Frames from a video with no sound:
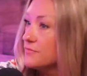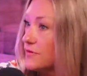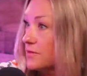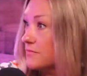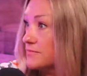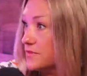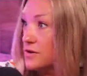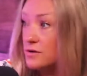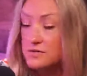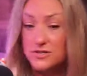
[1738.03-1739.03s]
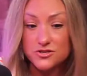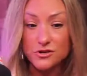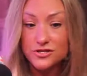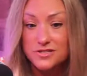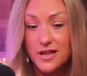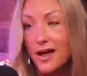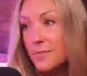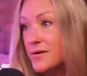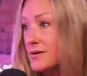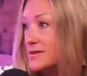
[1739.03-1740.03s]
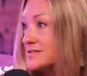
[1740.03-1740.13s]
for the there are discharges that happen on a